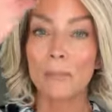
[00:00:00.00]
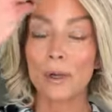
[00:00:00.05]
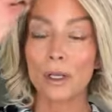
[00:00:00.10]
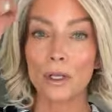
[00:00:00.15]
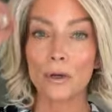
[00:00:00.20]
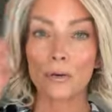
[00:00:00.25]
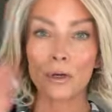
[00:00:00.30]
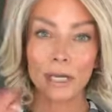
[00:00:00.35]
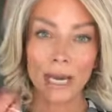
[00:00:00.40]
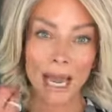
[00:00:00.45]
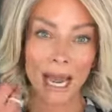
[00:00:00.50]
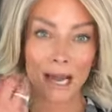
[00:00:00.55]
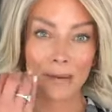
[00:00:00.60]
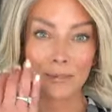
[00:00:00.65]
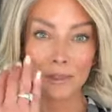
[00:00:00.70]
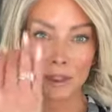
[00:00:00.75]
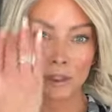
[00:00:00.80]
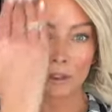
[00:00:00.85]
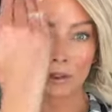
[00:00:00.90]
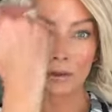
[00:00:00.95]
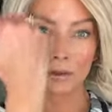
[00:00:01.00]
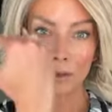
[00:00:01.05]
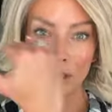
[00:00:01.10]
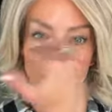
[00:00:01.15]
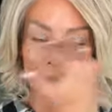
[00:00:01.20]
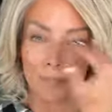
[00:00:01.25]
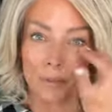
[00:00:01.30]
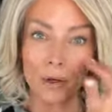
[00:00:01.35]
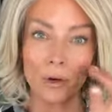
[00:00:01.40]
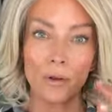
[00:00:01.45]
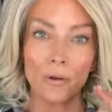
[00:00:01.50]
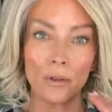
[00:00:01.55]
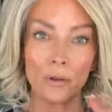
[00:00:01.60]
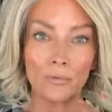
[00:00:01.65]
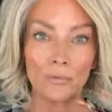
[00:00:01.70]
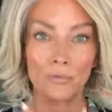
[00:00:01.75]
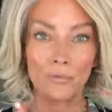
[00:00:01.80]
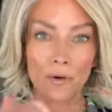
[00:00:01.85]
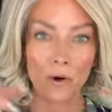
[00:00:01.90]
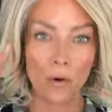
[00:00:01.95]
but you could absolutely pull
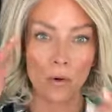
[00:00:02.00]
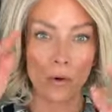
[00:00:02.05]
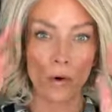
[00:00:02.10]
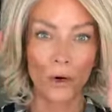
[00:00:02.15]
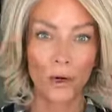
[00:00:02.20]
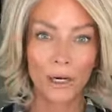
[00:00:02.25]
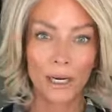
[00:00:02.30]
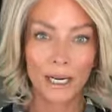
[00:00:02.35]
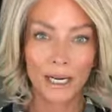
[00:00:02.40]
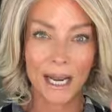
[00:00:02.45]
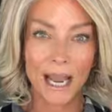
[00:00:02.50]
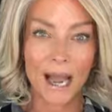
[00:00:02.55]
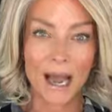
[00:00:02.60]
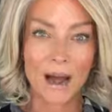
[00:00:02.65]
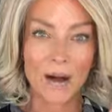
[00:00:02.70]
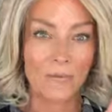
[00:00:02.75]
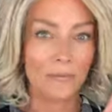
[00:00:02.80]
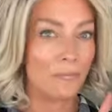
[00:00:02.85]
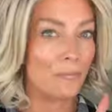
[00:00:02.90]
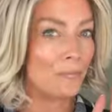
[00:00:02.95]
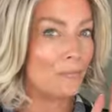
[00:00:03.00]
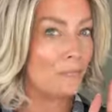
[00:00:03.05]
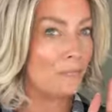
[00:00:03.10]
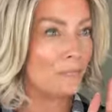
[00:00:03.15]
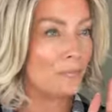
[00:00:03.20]
them forward and have